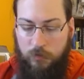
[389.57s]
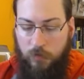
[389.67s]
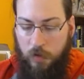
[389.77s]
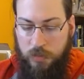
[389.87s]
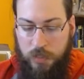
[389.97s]

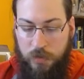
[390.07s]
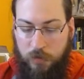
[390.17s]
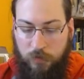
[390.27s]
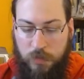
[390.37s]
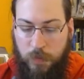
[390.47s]
False
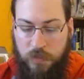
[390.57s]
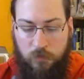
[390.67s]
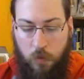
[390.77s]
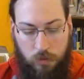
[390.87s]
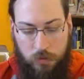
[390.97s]
teeth of
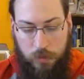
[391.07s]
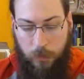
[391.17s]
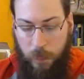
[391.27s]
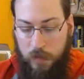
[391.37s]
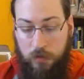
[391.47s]
expensive
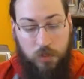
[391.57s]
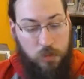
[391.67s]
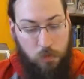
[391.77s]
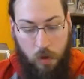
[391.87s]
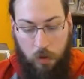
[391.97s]
quality.
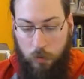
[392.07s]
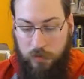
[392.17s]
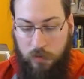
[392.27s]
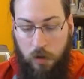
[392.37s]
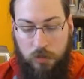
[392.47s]
Ears small,
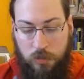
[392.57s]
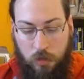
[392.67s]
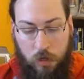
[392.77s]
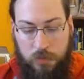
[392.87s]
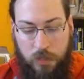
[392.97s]
with large
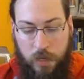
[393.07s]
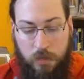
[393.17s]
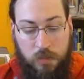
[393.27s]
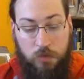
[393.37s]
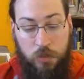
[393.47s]
lobes
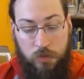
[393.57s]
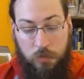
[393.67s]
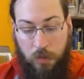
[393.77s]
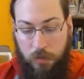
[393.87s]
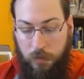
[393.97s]
indicating some
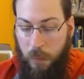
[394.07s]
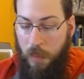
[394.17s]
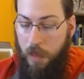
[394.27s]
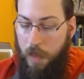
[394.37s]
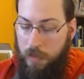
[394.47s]
Jewish blood.
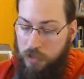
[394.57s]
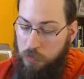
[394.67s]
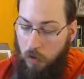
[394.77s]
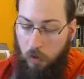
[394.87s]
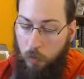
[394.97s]
Hands
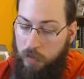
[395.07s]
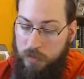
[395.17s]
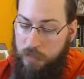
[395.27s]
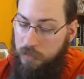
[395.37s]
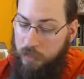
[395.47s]
small,
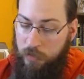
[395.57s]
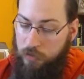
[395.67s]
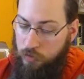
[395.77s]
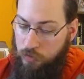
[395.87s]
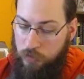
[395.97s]
well tended
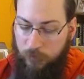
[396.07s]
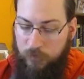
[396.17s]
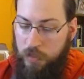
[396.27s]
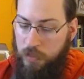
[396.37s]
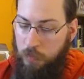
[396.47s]
hirsute.
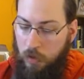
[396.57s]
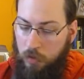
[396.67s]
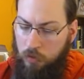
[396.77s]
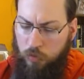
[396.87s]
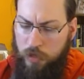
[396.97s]
Feet
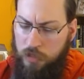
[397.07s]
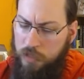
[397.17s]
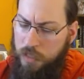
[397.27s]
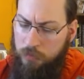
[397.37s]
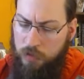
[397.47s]
small.
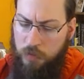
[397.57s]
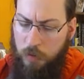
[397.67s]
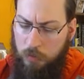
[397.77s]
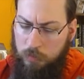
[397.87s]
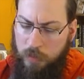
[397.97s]
Racially, subject is
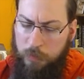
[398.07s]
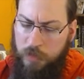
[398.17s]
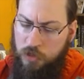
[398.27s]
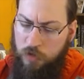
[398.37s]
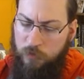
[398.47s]
probably a
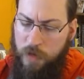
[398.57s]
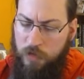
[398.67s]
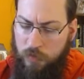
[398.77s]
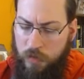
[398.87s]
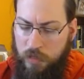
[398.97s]
mixture of
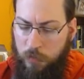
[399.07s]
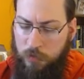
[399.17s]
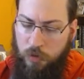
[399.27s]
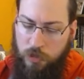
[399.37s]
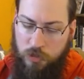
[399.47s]
Mediterranean
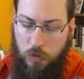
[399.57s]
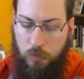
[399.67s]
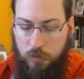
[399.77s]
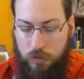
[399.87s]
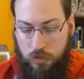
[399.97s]
with Prussian or
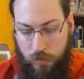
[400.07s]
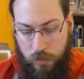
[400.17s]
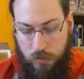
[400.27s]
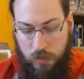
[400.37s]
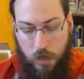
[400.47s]
Polish
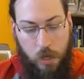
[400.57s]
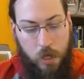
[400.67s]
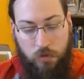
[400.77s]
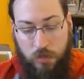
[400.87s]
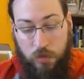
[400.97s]
strains.
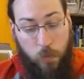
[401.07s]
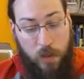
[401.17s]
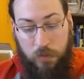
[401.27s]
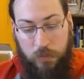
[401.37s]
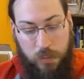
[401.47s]
Dresses
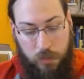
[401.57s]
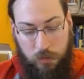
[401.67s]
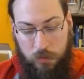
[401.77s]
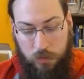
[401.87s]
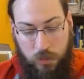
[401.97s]
well and
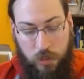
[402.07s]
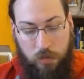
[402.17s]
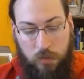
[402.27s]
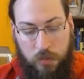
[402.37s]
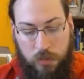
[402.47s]
meticulously,
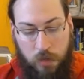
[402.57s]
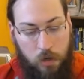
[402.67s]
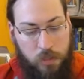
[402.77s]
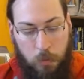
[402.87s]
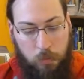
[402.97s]
generally in
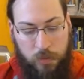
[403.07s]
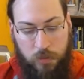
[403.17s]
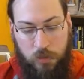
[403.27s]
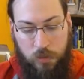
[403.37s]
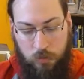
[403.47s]
dark double
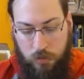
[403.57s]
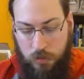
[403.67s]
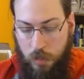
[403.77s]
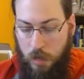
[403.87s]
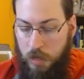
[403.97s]
breasted
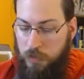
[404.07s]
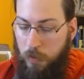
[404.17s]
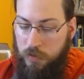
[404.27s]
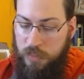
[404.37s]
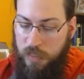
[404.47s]
suits
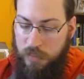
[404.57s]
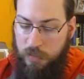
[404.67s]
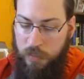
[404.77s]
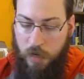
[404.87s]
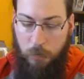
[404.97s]
smokes
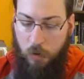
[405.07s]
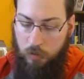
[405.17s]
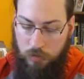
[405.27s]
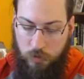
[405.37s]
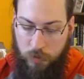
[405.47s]
incessantly
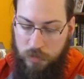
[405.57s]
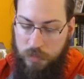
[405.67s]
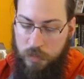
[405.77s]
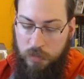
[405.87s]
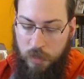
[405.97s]
Caporals with a
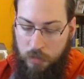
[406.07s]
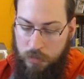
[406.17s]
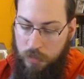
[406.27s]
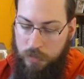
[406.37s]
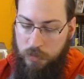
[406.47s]

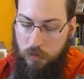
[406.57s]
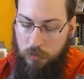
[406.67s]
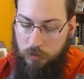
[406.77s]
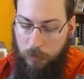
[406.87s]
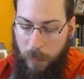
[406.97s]
denicotinizing
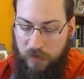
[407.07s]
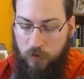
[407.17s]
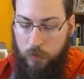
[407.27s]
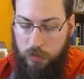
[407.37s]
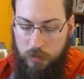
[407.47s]
holder, at
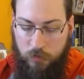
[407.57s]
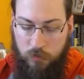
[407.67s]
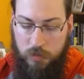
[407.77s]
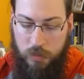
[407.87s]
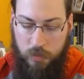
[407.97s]
frequent
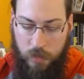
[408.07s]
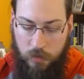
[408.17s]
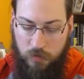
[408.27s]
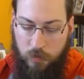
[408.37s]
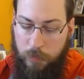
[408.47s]
intervals
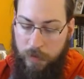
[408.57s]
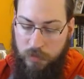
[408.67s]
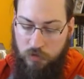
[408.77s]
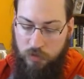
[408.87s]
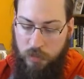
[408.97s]
inhales from a
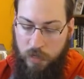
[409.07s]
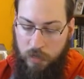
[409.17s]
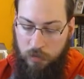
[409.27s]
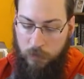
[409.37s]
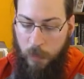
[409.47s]
benzedrine
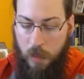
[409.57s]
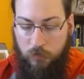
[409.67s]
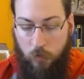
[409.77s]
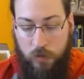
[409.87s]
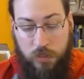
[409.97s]
inhaler,
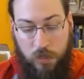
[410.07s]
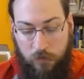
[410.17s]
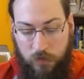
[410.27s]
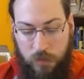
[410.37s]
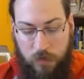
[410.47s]
voice
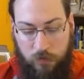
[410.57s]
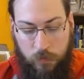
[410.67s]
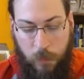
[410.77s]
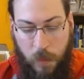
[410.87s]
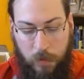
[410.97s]
soft and
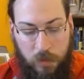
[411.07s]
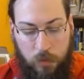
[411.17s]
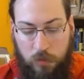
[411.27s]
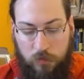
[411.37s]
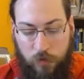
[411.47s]
even,
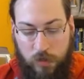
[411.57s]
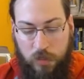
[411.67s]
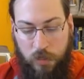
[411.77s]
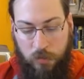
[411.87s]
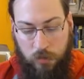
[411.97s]
bilingual in
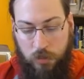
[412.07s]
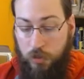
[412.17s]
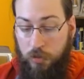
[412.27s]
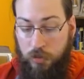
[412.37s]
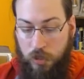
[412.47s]
French and
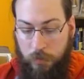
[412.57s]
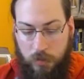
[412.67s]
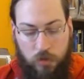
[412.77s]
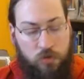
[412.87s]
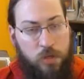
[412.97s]
English, good
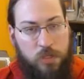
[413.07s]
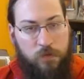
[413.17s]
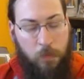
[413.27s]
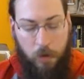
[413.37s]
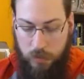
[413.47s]
German, traces
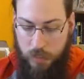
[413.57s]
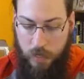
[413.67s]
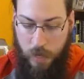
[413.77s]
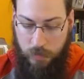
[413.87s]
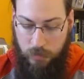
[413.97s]
of a
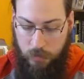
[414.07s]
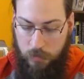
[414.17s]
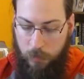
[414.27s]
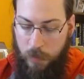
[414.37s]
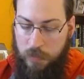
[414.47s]
Marseille
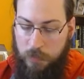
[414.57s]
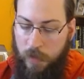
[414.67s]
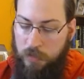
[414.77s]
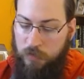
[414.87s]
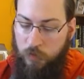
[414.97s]
accent,
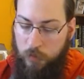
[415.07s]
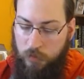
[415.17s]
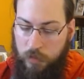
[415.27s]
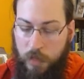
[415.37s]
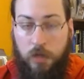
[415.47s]
smiles
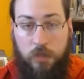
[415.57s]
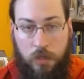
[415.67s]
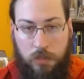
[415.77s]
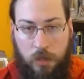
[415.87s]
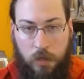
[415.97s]
infrequently,
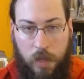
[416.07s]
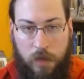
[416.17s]
does not